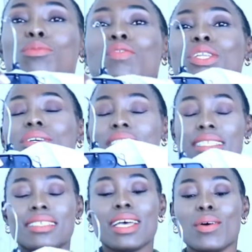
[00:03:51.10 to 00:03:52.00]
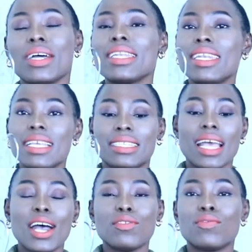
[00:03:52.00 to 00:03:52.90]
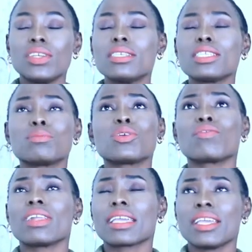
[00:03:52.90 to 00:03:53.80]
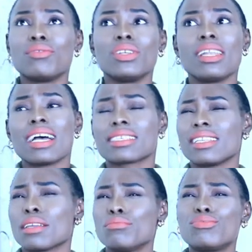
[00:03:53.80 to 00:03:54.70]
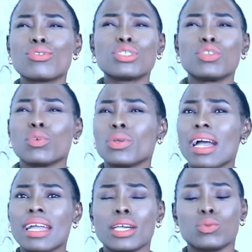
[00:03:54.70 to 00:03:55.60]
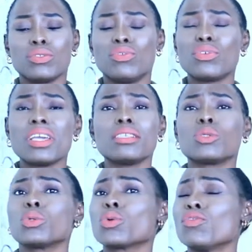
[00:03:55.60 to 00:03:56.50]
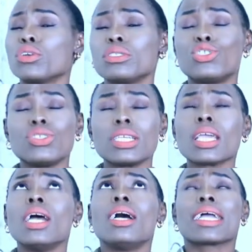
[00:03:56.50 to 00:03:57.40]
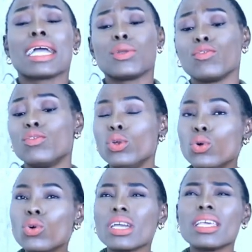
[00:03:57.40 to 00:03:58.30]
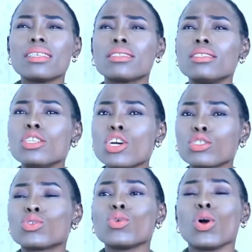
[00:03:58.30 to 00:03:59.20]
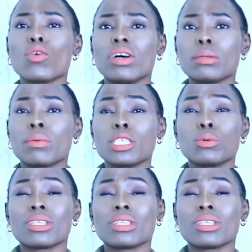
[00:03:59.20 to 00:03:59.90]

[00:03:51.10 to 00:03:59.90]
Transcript: moving on this is our next outfit this is more of like a relaxed like brunch if you want to hang out with friends you want to go for a drink kind of look it is not too all over the place